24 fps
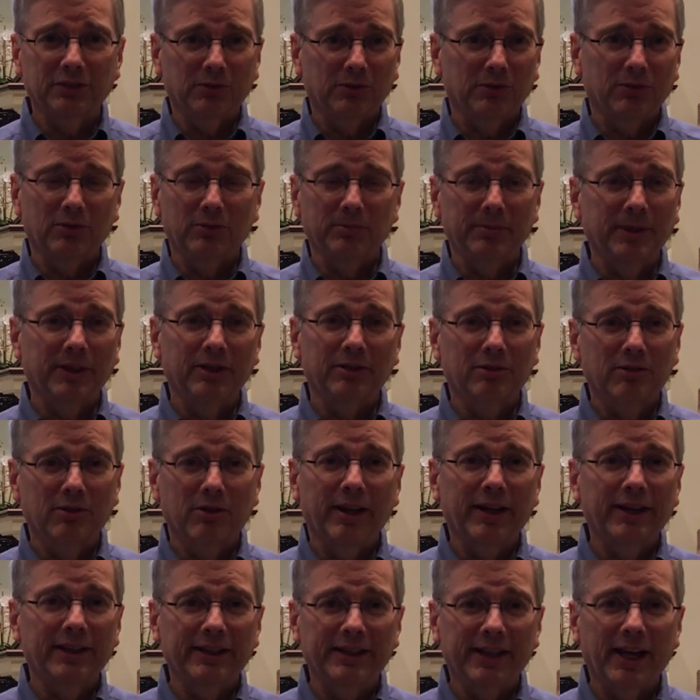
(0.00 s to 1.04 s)
so it'll be a
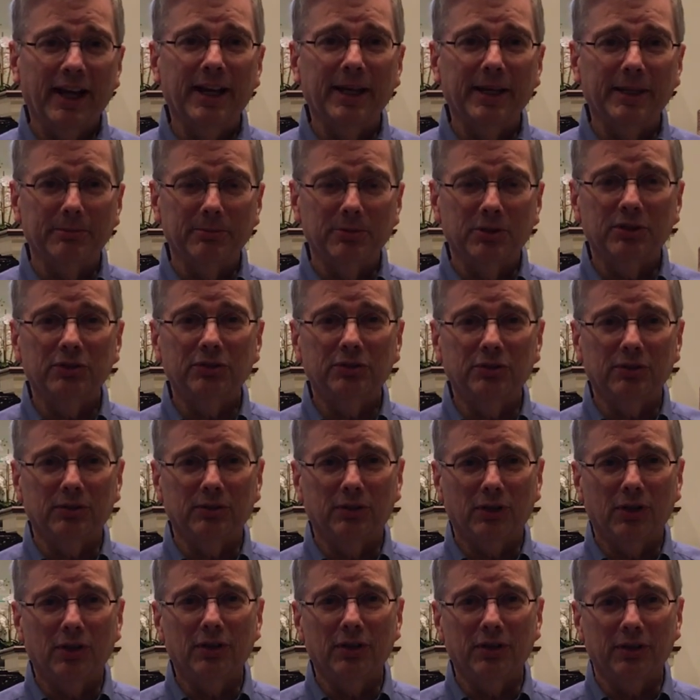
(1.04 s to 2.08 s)
great time just to
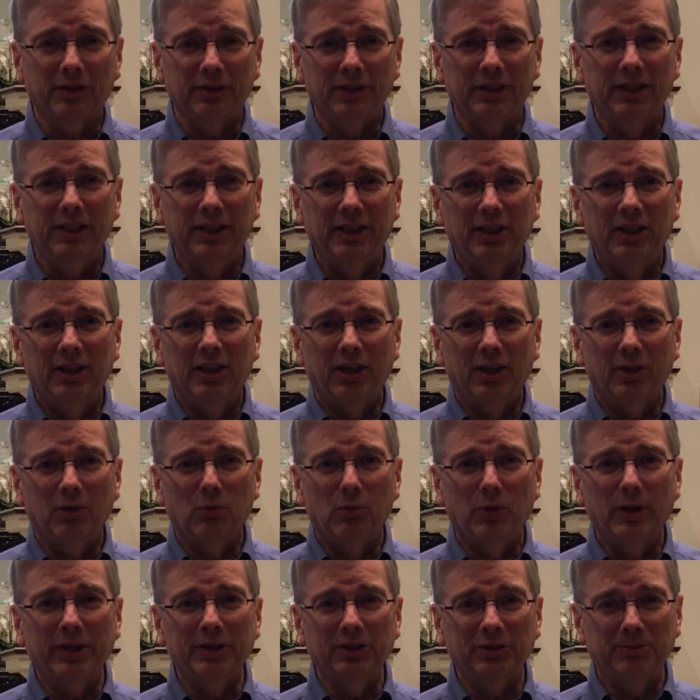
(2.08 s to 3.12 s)
learn uh,
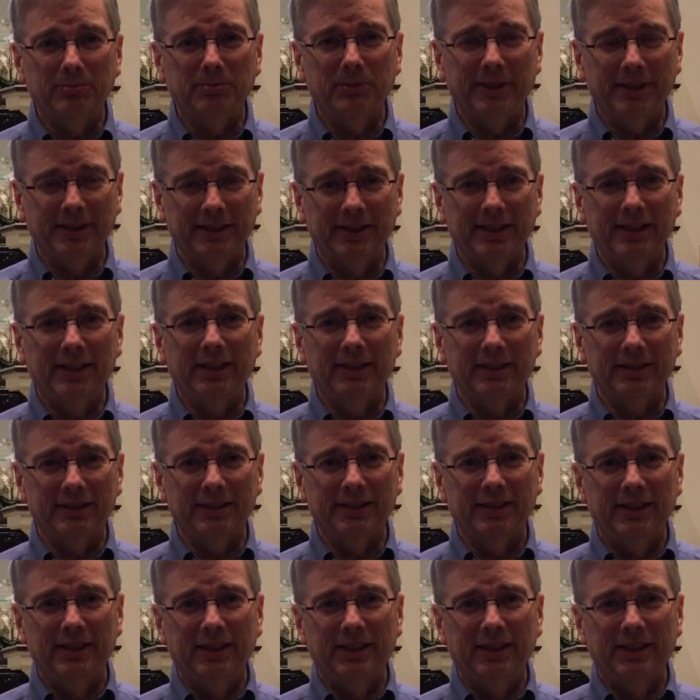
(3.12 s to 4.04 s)
what is being done